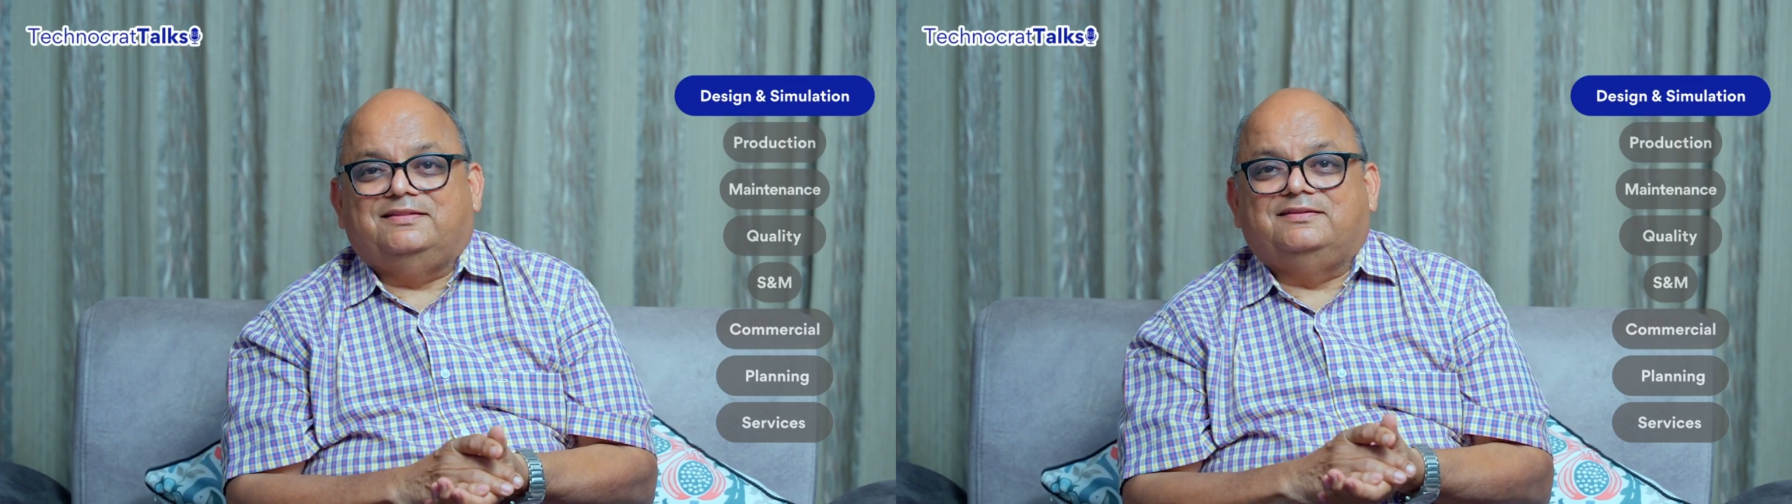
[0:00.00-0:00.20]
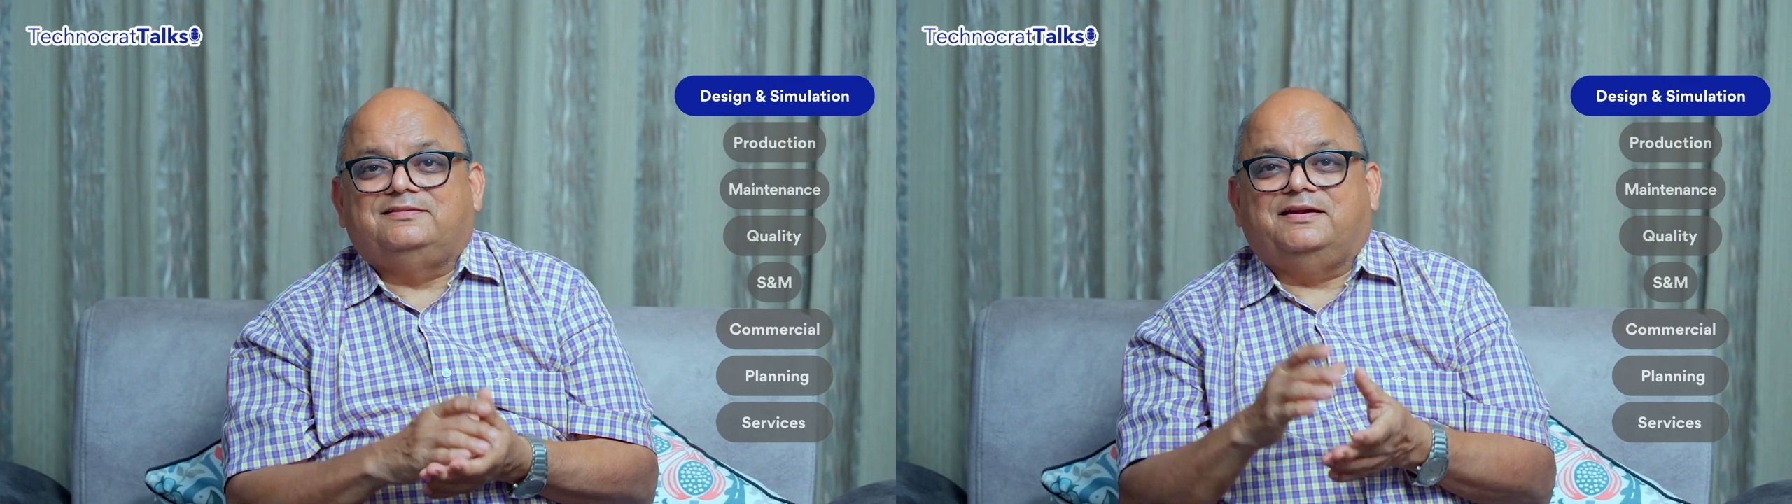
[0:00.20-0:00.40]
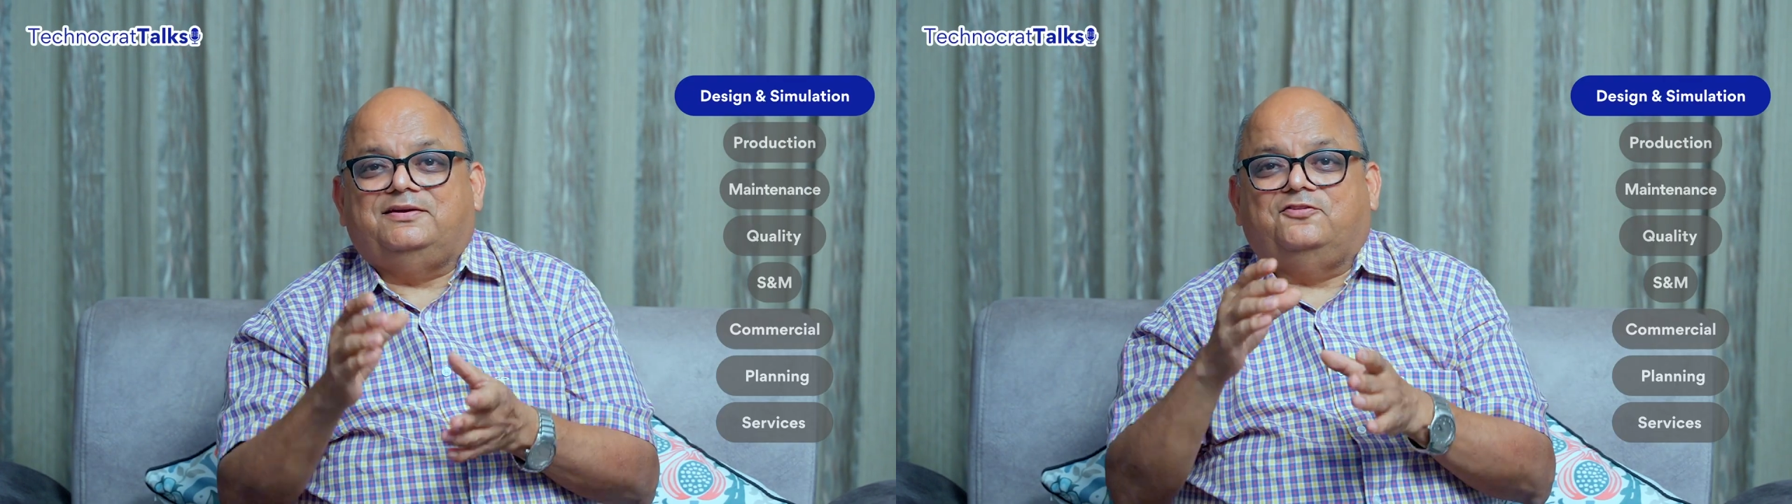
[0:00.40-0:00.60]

these kind